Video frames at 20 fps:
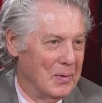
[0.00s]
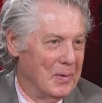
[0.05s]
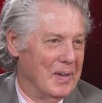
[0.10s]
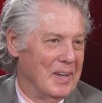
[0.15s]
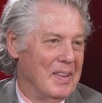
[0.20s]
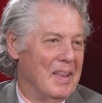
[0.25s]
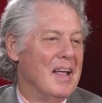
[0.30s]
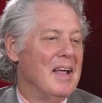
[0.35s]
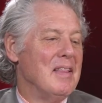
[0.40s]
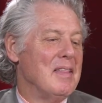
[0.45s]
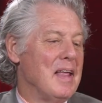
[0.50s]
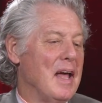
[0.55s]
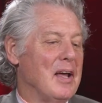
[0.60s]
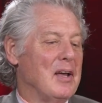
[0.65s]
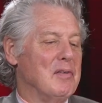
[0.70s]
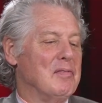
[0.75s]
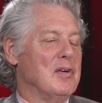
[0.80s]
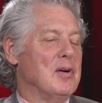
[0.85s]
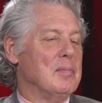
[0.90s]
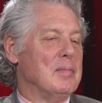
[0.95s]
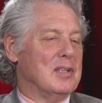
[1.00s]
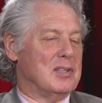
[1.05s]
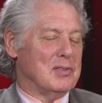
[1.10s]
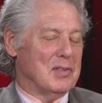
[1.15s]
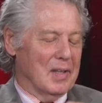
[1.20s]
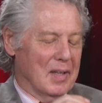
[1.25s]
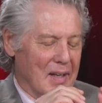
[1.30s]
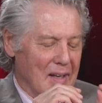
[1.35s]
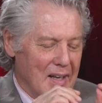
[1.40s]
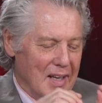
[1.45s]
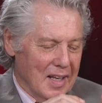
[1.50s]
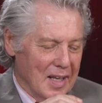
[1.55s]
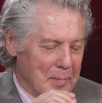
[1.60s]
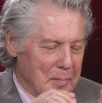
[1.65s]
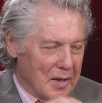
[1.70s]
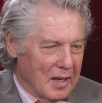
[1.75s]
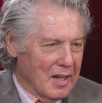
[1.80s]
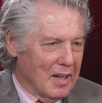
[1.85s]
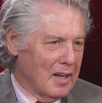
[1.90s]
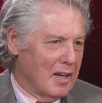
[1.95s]
Thank you very much for
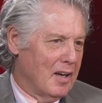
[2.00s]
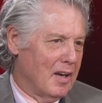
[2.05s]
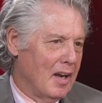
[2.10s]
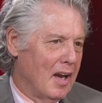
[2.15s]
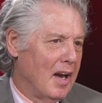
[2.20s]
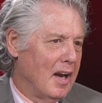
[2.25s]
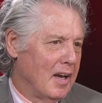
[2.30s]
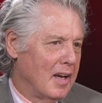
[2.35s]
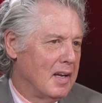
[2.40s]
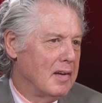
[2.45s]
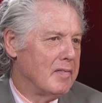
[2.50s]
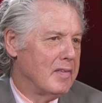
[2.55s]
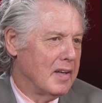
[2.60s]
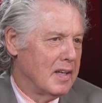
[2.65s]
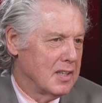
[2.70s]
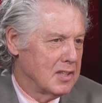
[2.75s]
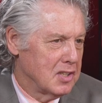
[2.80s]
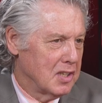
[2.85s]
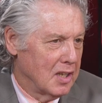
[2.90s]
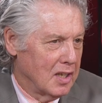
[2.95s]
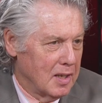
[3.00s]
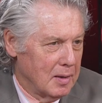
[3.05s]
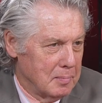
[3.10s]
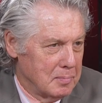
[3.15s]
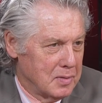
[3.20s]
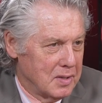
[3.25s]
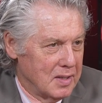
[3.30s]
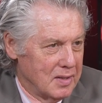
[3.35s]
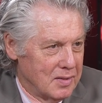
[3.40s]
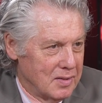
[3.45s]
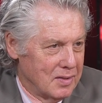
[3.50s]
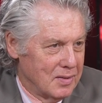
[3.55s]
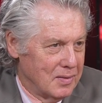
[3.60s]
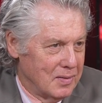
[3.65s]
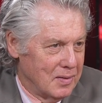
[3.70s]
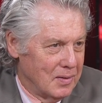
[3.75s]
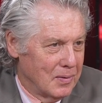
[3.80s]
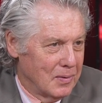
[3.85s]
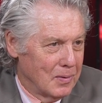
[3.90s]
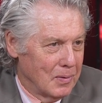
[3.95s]
coming in and giving us a glimpse
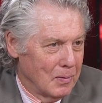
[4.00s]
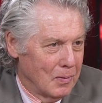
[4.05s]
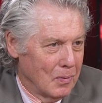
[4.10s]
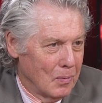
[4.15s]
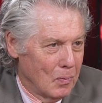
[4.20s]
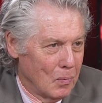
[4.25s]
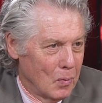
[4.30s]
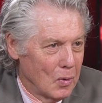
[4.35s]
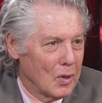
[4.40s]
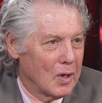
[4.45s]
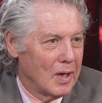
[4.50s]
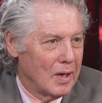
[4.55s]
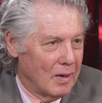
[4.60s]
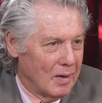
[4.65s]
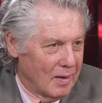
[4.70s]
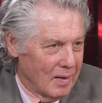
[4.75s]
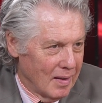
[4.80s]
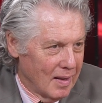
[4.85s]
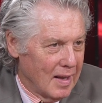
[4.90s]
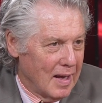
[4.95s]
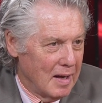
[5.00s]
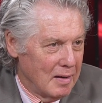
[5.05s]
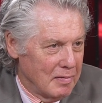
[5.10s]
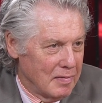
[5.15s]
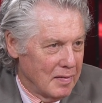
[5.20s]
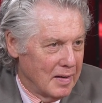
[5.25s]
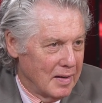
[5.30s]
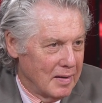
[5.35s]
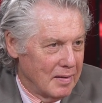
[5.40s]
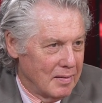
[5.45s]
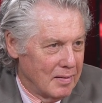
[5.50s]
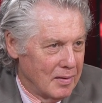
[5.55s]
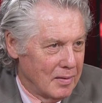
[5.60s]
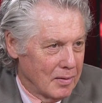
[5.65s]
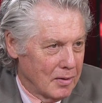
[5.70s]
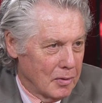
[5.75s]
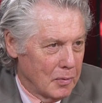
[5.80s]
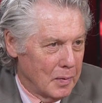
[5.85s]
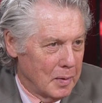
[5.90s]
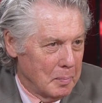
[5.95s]
into your working life and
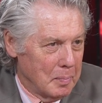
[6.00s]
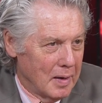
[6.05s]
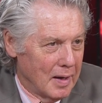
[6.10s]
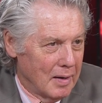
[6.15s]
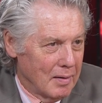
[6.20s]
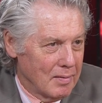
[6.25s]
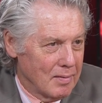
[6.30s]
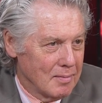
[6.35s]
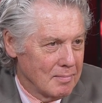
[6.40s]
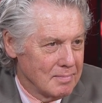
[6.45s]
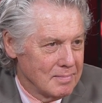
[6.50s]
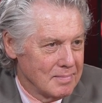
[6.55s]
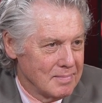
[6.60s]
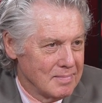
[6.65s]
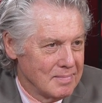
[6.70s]
your career path.